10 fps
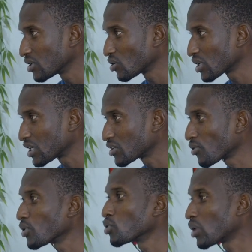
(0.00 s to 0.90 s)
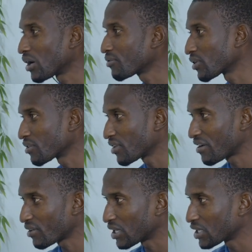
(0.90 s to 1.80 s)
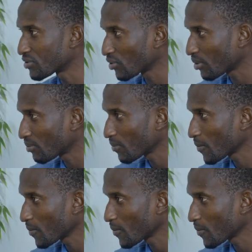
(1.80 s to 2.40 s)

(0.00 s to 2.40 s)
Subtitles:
kids for you to have 45 athletes from.